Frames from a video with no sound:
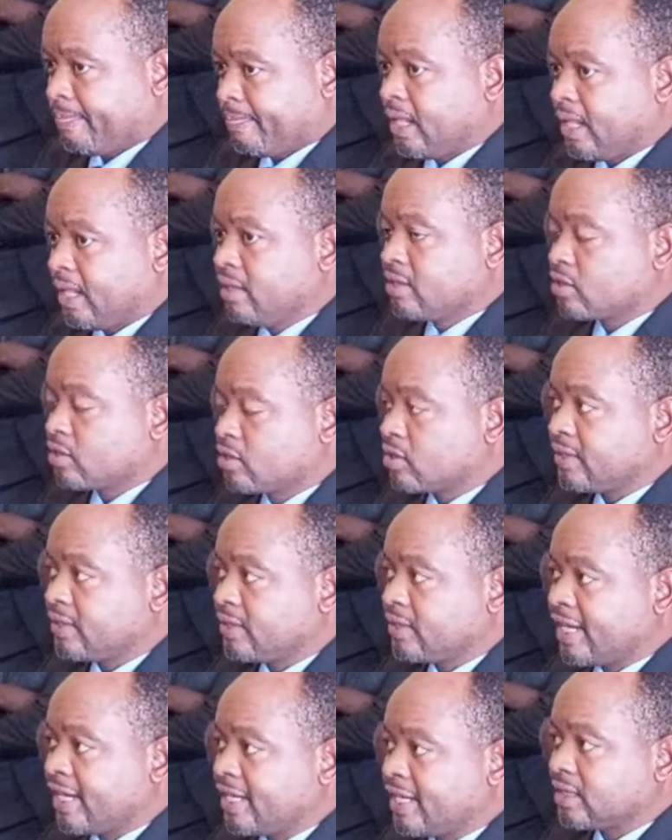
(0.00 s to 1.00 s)
so
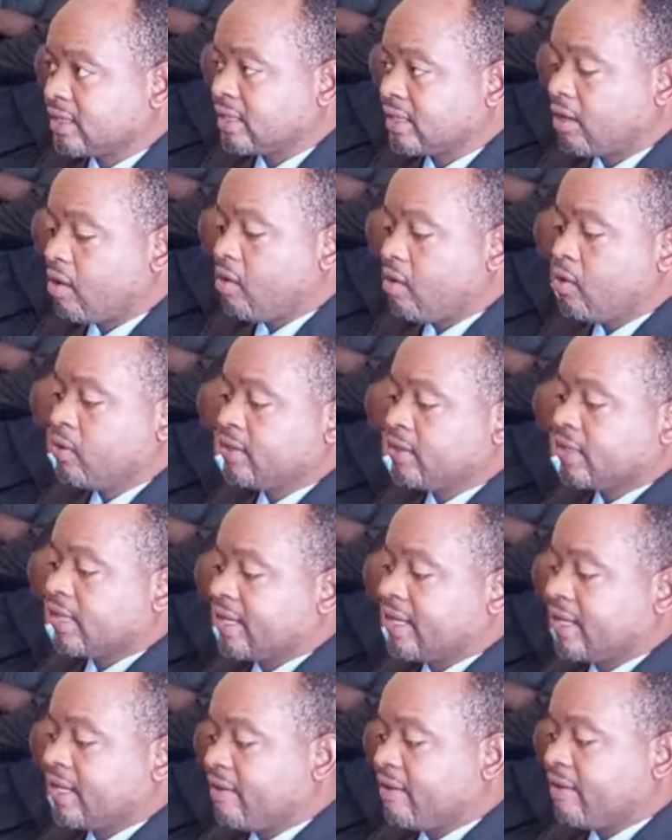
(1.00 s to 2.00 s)
that all the
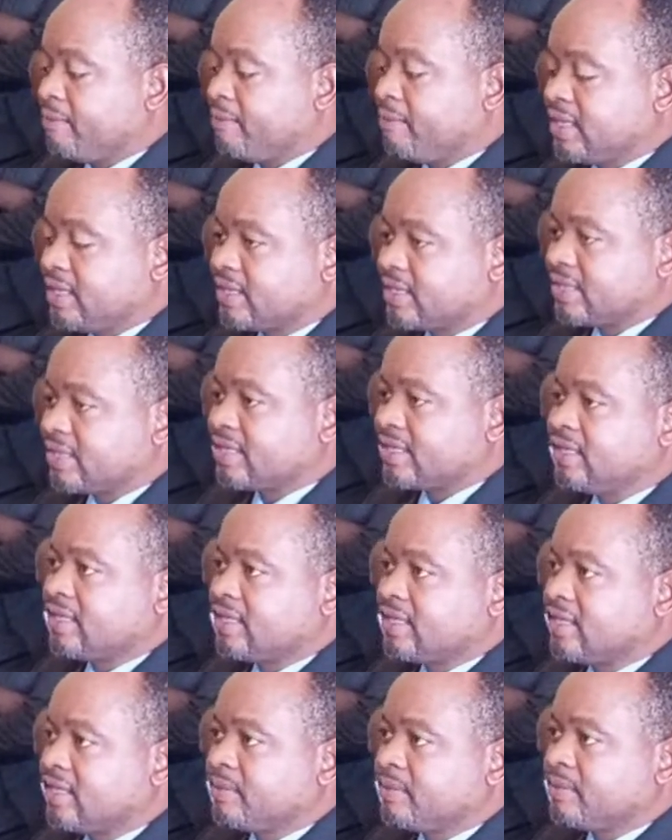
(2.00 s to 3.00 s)
government
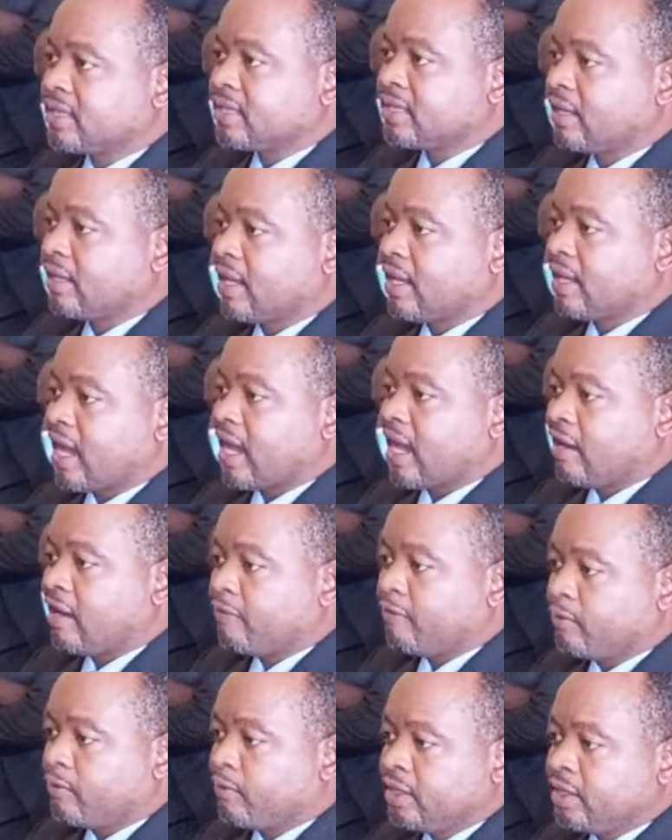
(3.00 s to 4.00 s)
systems are
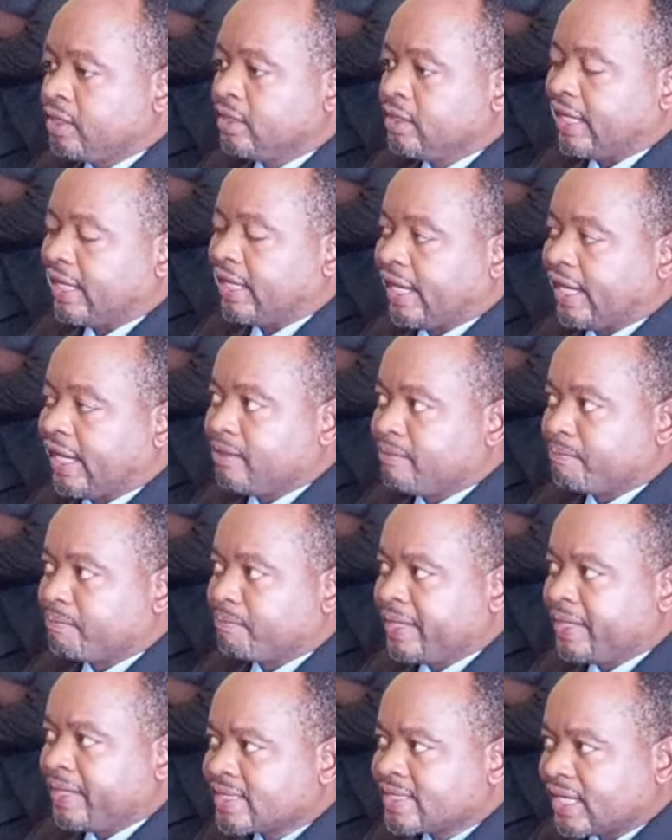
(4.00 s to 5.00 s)
fully in
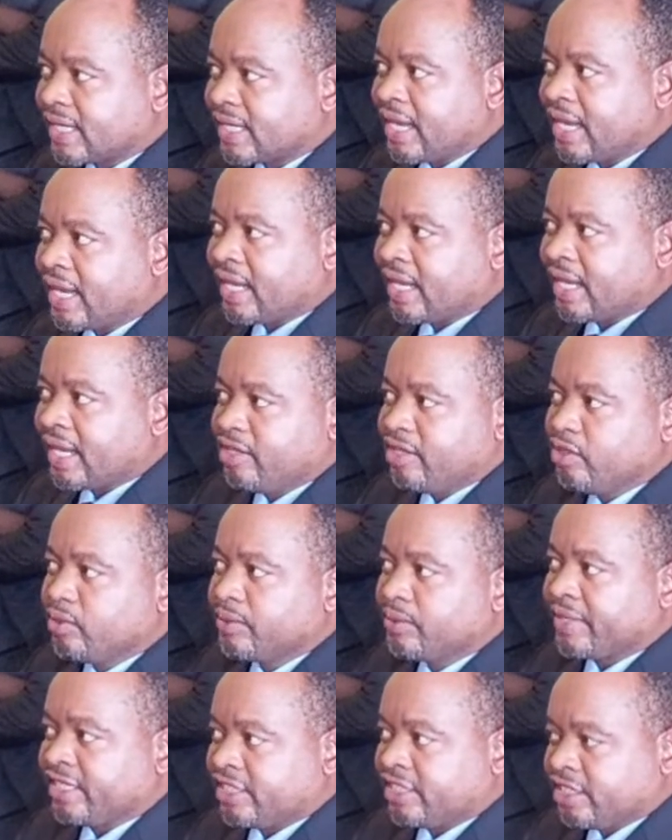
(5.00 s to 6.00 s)
place under a new
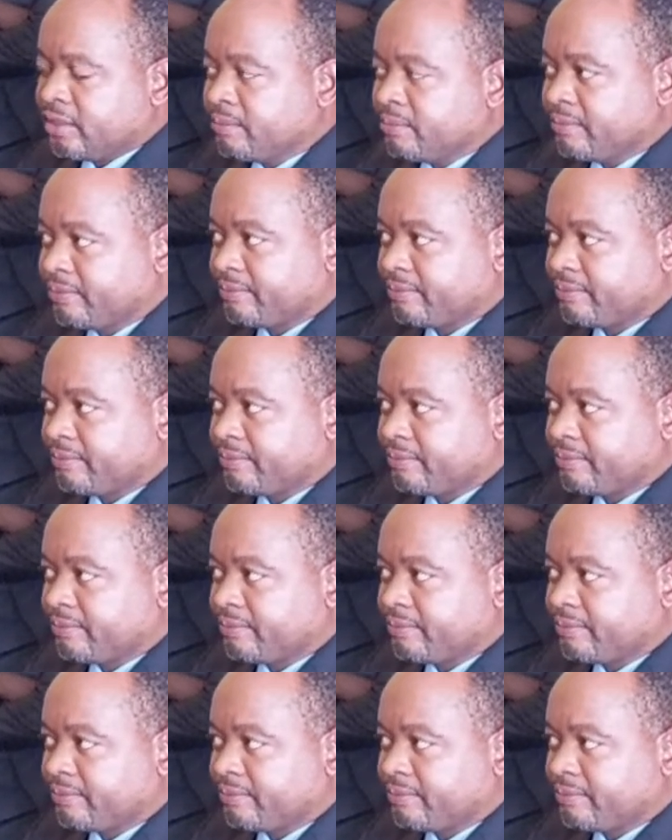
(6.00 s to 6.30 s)
regime,